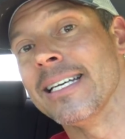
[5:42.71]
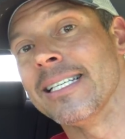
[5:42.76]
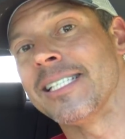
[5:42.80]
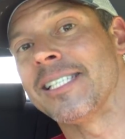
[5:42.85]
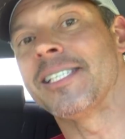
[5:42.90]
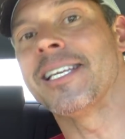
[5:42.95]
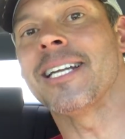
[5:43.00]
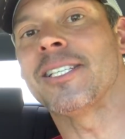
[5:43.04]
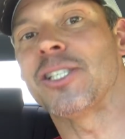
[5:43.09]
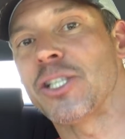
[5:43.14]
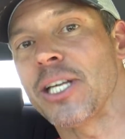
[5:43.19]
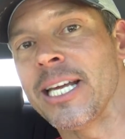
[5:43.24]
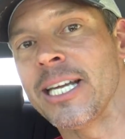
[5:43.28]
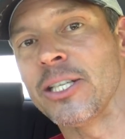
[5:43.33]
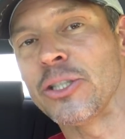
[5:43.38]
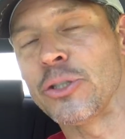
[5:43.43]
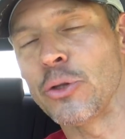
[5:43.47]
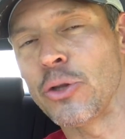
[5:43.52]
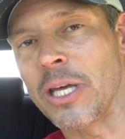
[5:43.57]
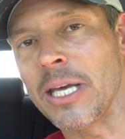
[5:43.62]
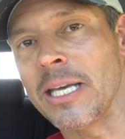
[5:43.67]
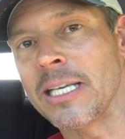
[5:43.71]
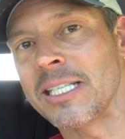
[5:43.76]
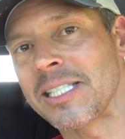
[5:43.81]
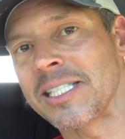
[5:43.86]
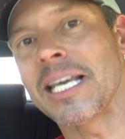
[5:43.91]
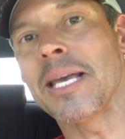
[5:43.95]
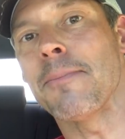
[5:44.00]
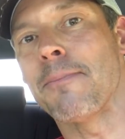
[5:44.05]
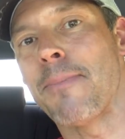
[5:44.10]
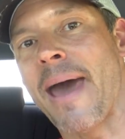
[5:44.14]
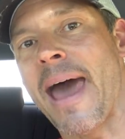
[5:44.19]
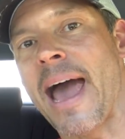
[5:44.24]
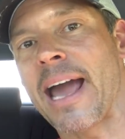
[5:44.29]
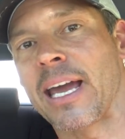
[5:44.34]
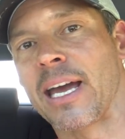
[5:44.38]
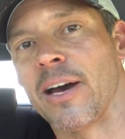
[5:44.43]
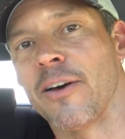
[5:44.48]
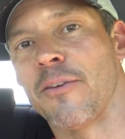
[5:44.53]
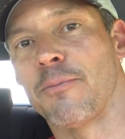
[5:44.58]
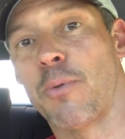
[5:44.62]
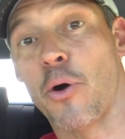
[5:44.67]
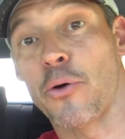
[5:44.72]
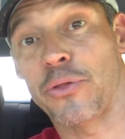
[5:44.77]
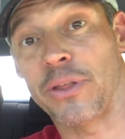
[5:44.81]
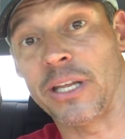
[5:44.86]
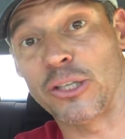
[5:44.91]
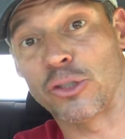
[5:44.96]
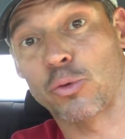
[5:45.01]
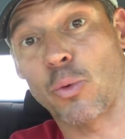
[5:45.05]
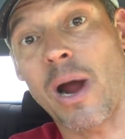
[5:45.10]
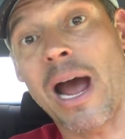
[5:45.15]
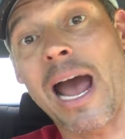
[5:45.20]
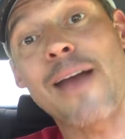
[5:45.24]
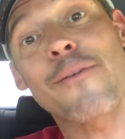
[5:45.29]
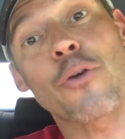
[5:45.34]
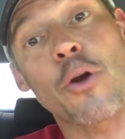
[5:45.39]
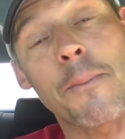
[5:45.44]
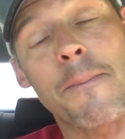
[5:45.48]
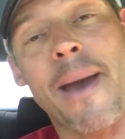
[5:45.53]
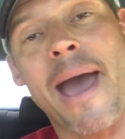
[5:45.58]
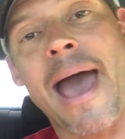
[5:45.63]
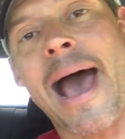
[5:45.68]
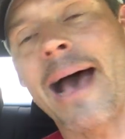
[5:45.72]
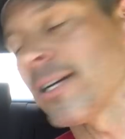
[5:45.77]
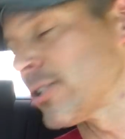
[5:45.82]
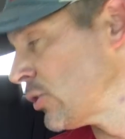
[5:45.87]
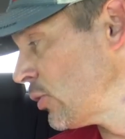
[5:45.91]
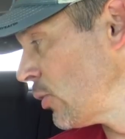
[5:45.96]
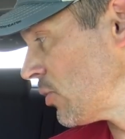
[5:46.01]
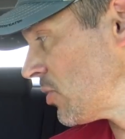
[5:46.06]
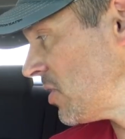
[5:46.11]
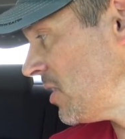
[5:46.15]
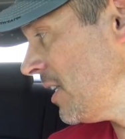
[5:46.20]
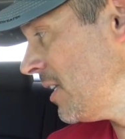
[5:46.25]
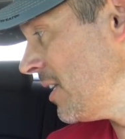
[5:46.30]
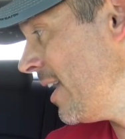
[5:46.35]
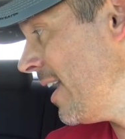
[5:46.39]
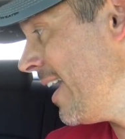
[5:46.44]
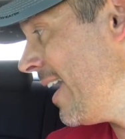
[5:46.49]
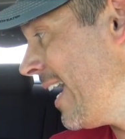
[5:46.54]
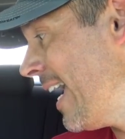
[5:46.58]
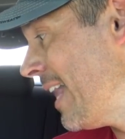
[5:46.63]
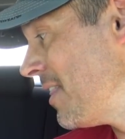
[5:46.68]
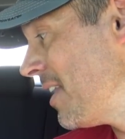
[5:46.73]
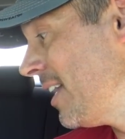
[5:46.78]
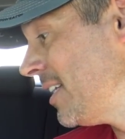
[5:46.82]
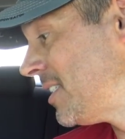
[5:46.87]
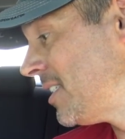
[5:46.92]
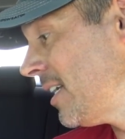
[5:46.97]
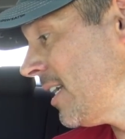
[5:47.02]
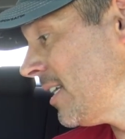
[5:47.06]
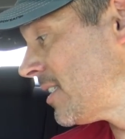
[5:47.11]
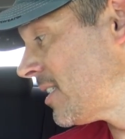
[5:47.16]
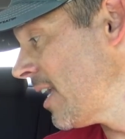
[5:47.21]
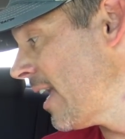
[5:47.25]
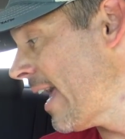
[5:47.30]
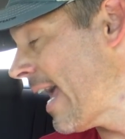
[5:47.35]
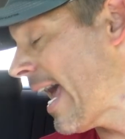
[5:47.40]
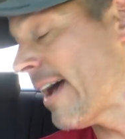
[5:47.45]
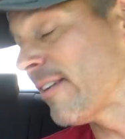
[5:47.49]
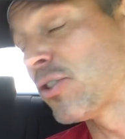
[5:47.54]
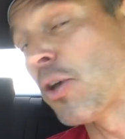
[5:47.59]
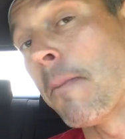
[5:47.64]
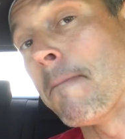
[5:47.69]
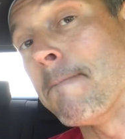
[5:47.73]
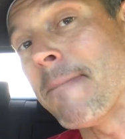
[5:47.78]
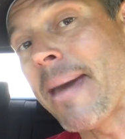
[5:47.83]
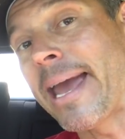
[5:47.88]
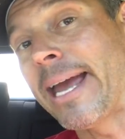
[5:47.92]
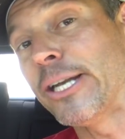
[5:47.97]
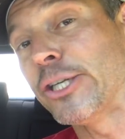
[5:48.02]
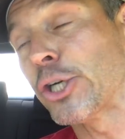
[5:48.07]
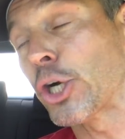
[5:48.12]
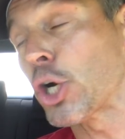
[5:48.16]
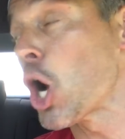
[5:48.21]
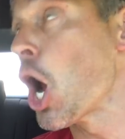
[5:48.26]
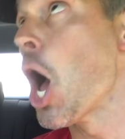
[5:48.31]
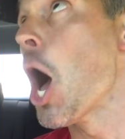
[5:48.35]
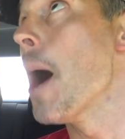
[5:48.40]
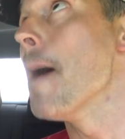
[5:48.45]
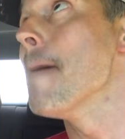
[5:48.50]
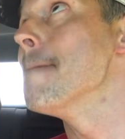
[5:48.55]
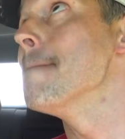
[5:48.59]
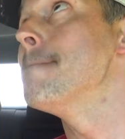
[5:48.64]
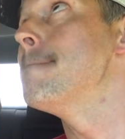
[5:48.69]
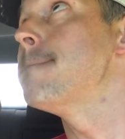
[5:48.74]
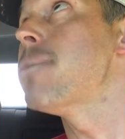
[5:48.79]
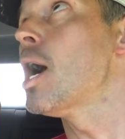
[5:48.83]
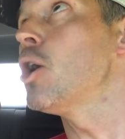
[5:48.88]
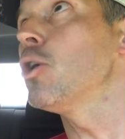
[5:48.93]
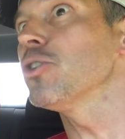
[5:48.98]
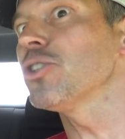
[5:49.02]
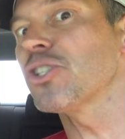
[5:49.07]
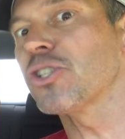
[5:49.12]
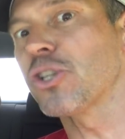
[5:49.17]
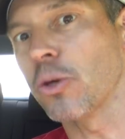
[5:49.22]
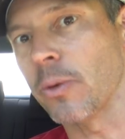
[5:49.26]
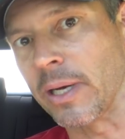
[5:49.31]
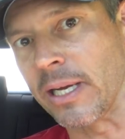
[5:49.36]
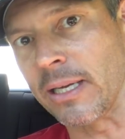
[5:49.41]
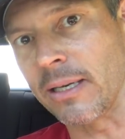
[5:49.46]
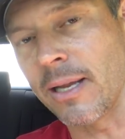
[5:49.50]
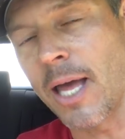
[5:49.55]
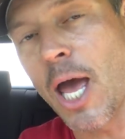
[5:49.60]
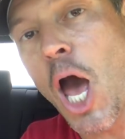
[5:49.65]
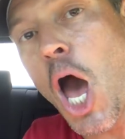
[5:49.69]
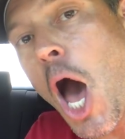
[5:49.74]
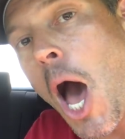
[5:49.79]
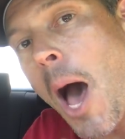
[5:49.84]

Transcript: stitched into the seat back of both the driver and passenger seat, and these seats have some major bolstering.